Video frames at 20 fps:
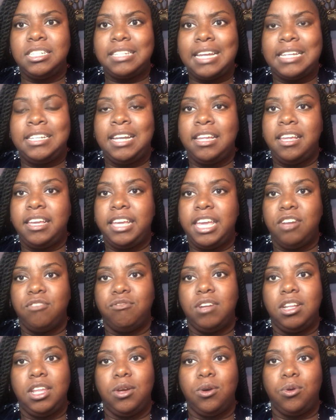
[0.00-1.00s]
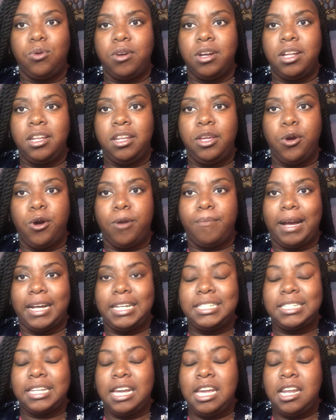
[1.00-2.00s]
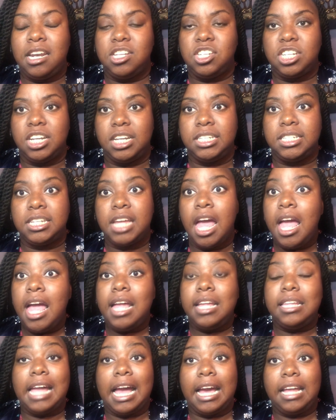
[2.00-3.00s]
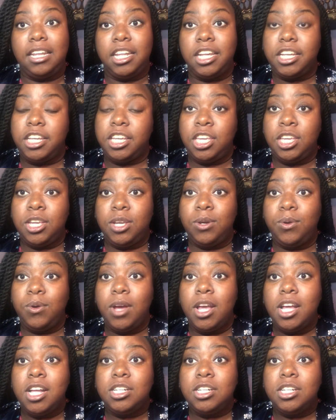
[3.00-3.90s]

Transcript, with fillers: They tend to get really oily on my skin and just not look cute.